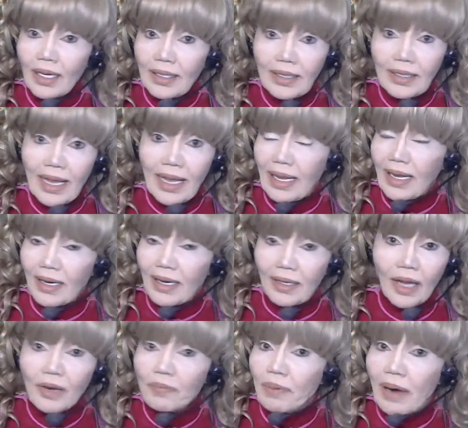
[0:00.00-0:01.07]
that had a
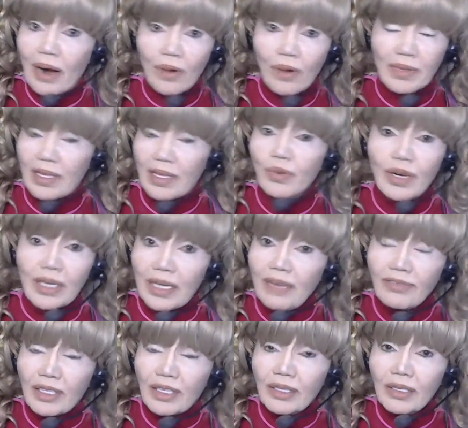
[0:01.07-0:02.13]
lot of power, but they weren't evil.